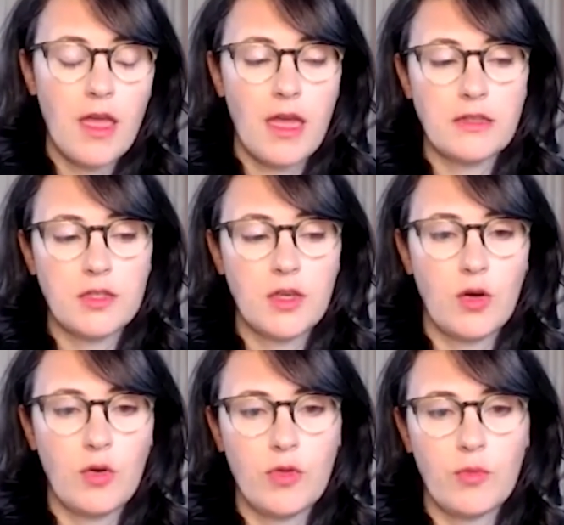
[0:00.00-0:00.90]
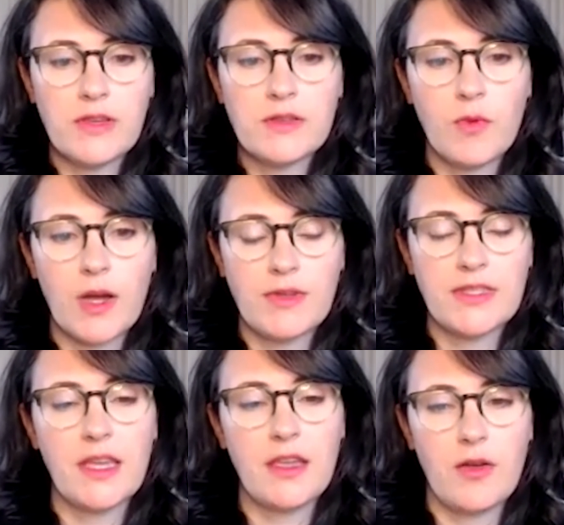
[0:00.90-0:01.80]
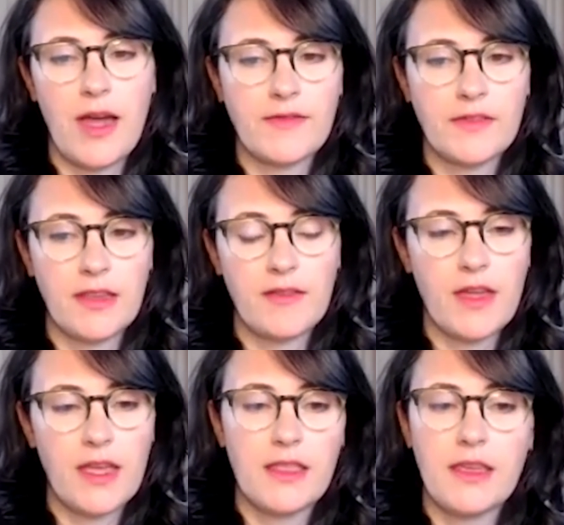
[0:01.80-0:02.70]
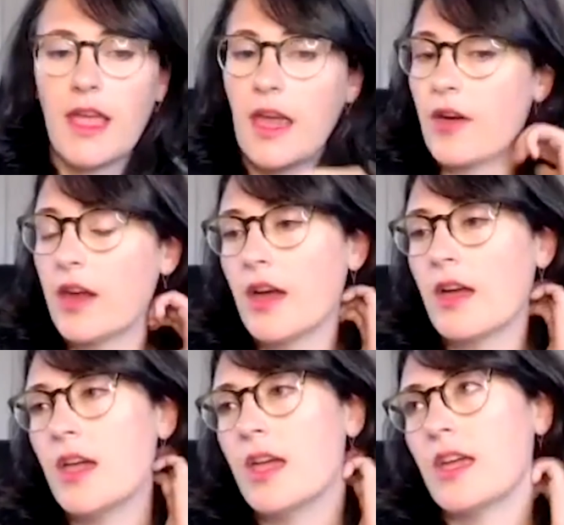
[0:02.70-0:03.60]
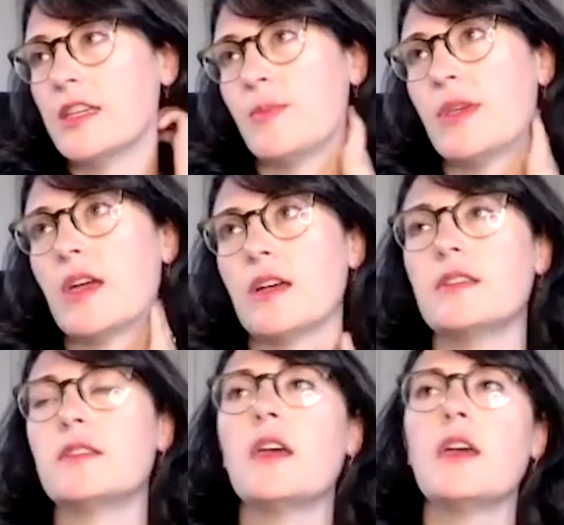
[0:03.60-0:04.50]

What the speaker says: And so the reason why we say you have to live in the area is because